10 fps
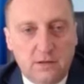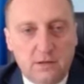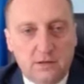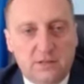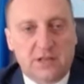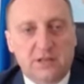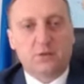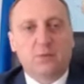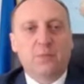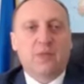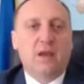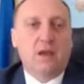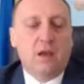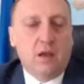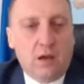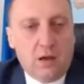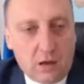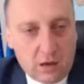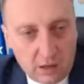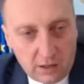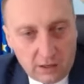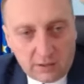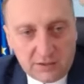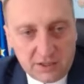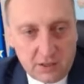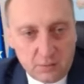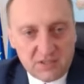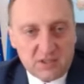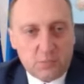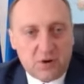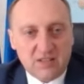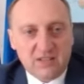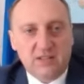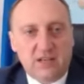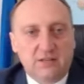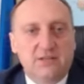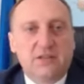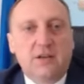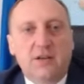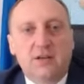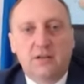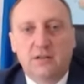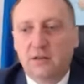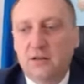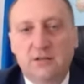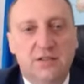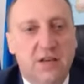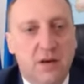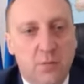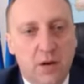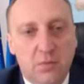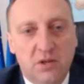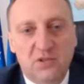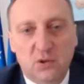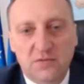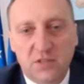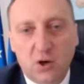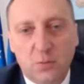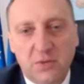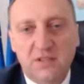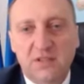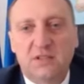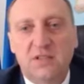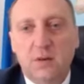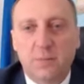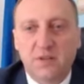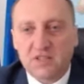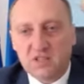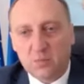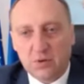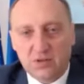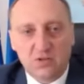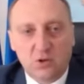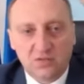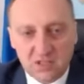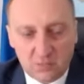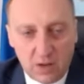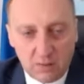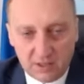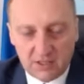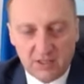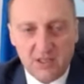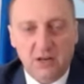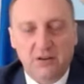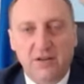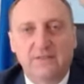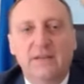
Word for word: Thank you. Uh, dear Mr. President, uh, dear members of the committee, dear participants of this public hearing.